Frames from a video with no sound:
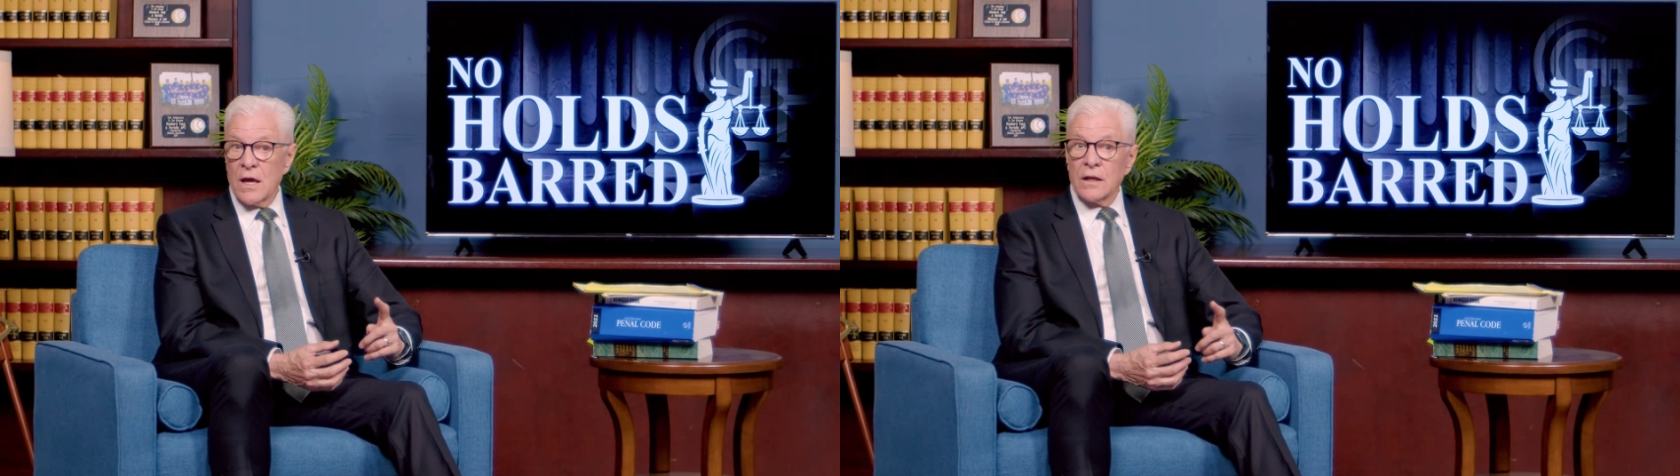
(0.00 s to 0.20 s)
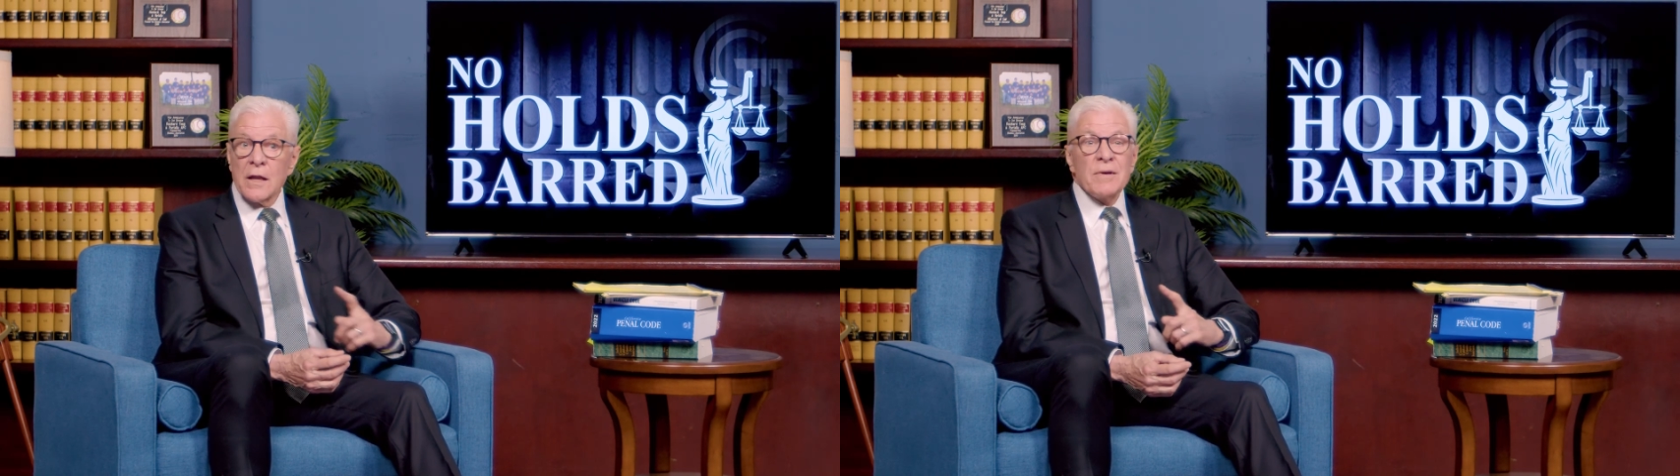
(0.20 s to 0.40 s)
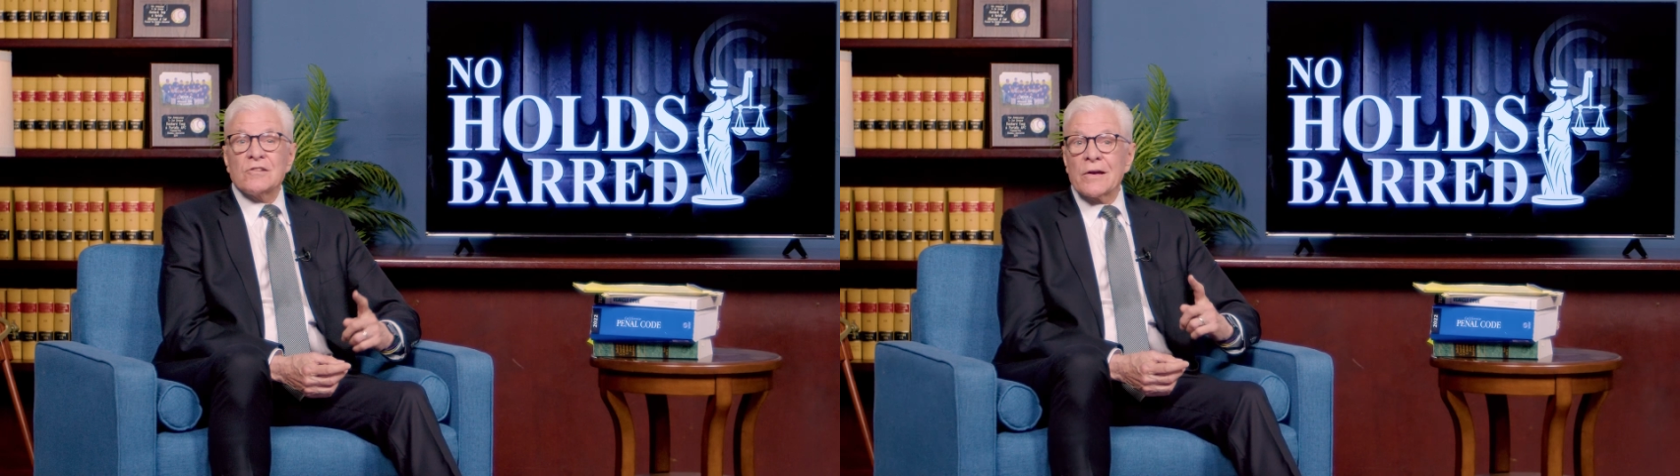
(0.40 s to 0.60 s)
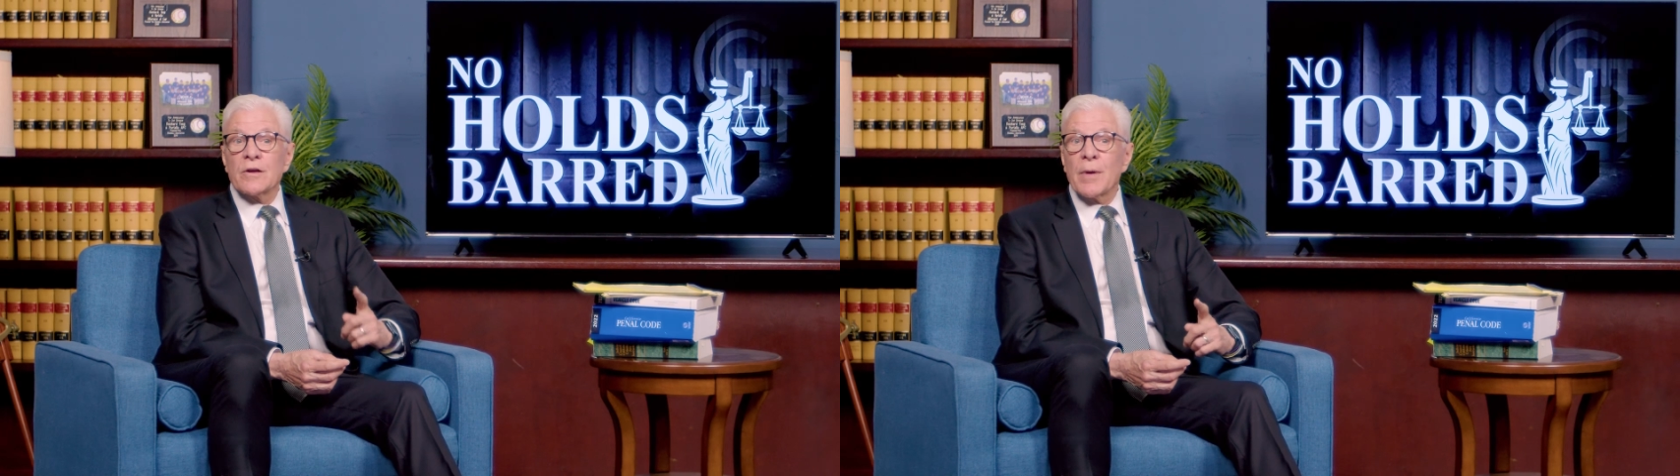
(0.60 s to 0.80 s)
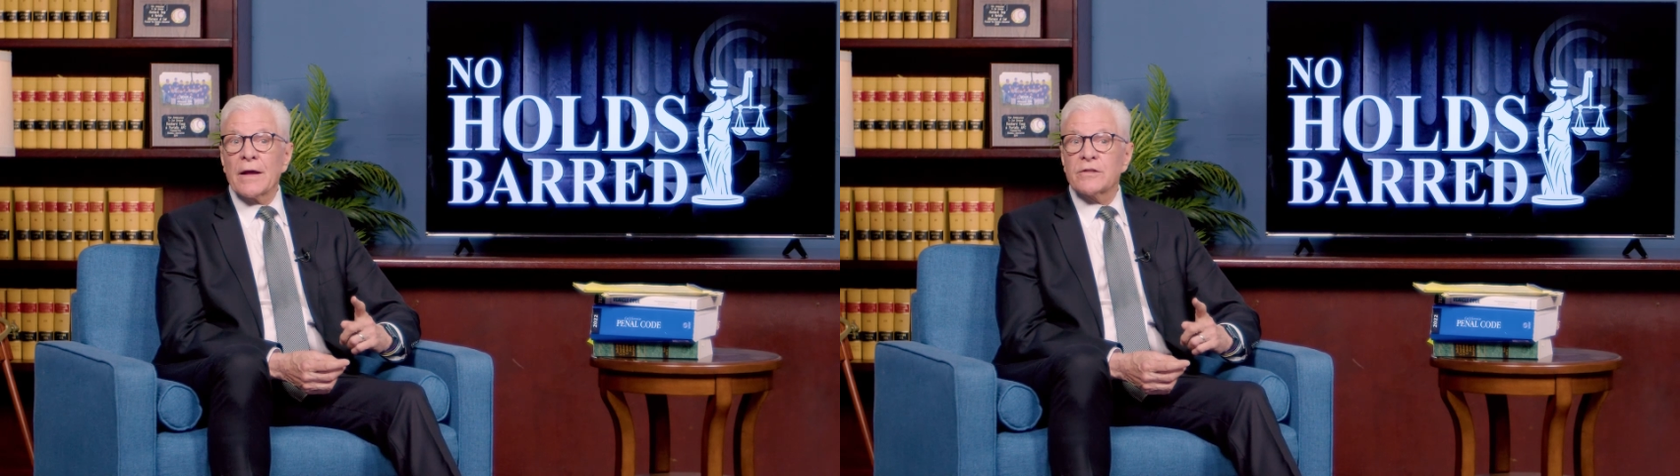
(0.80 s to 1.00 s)
let me tell you
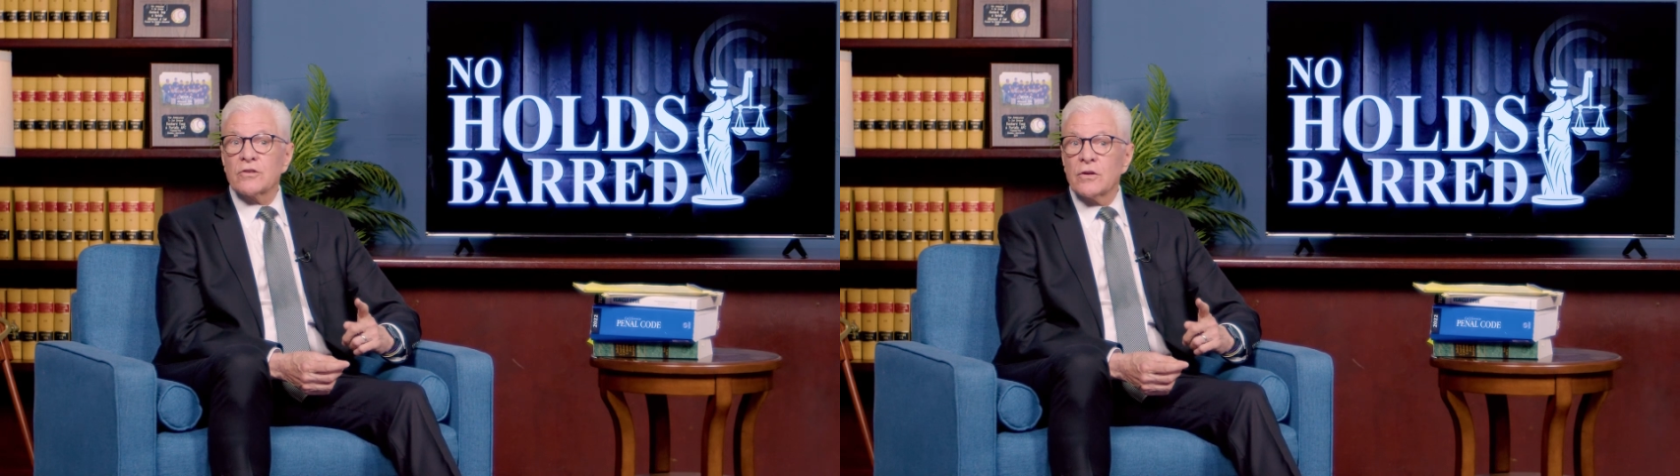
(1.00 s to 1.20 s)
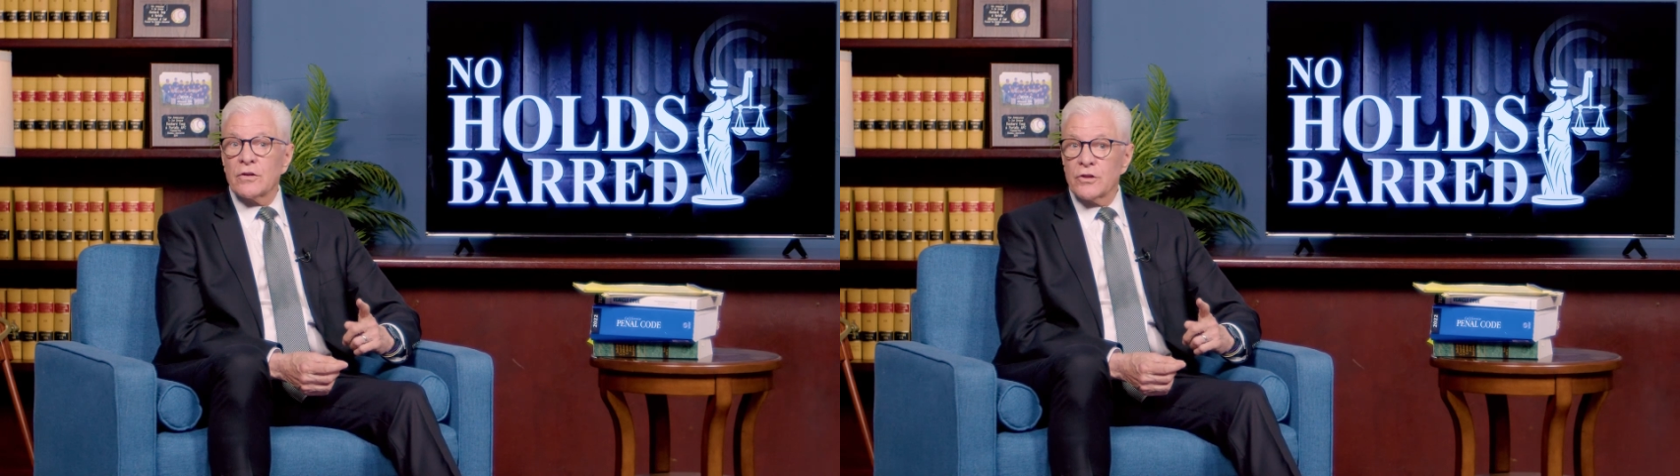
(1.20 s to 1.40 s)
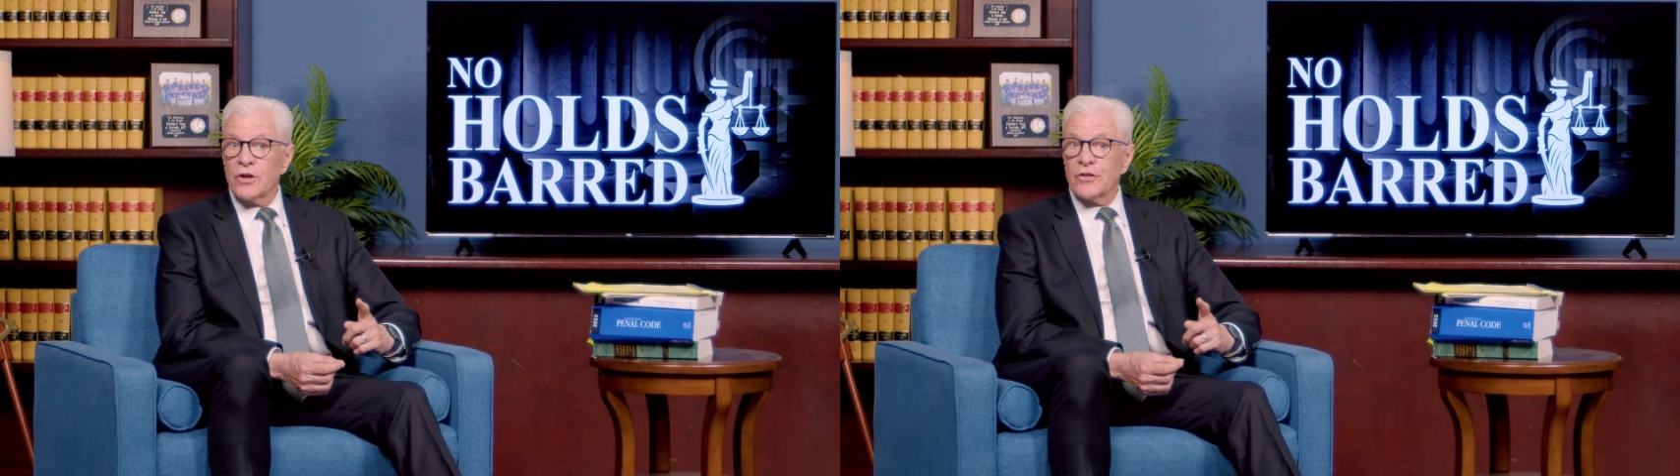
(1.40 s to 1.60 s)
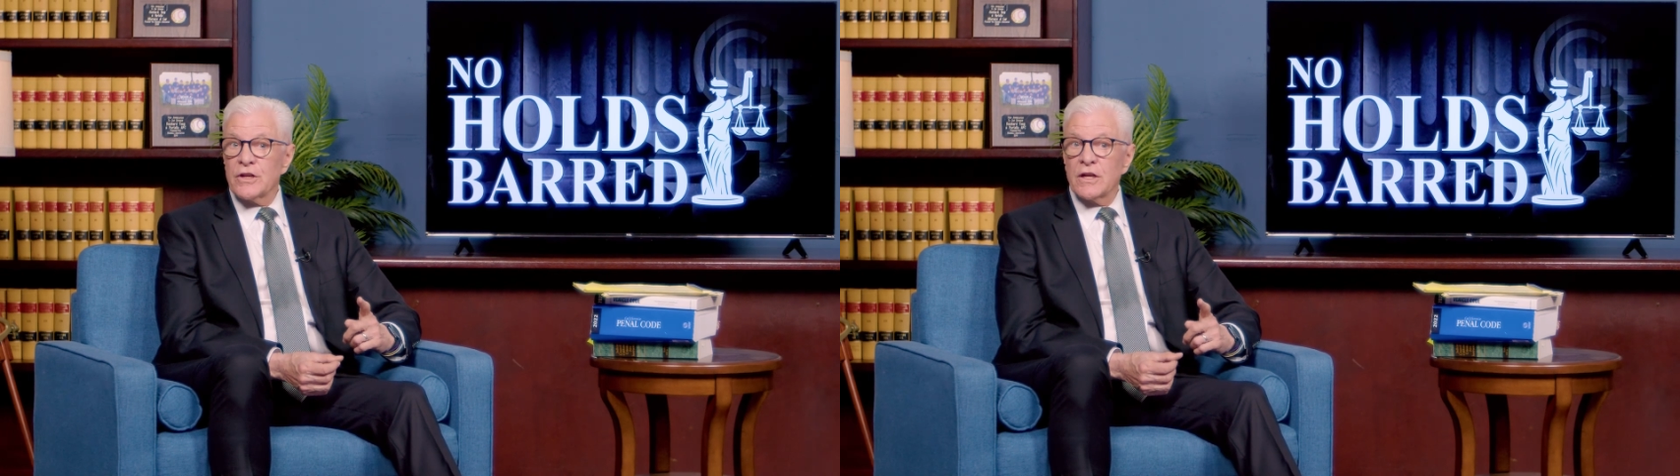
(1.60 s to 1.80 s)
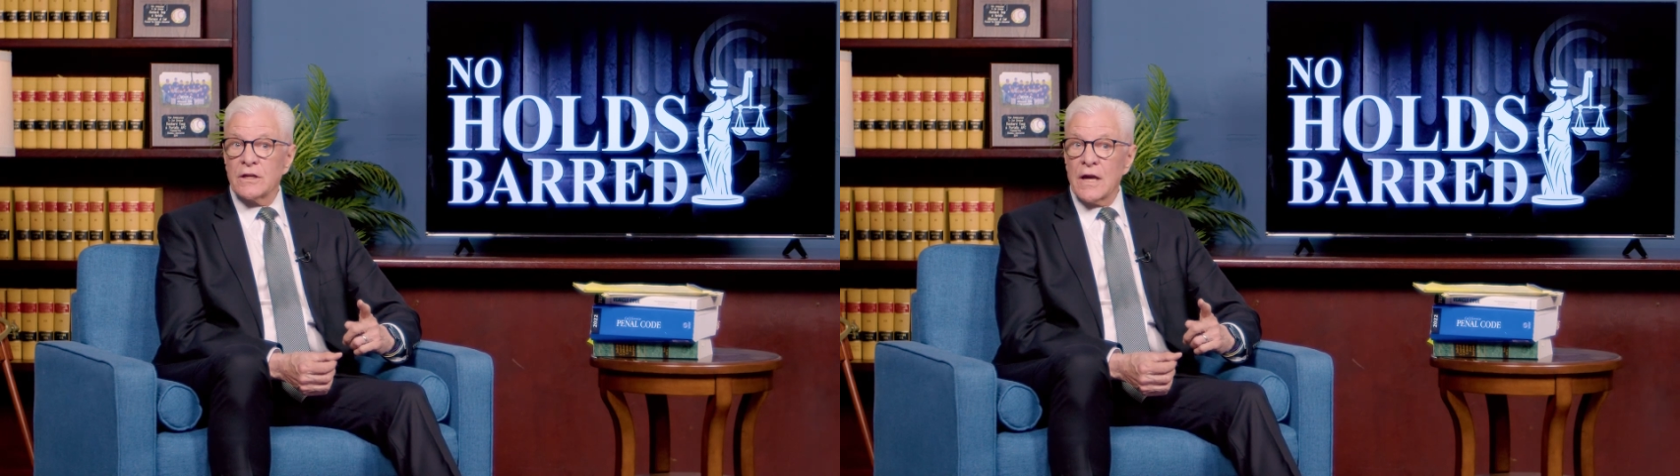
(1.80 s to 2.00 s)
about the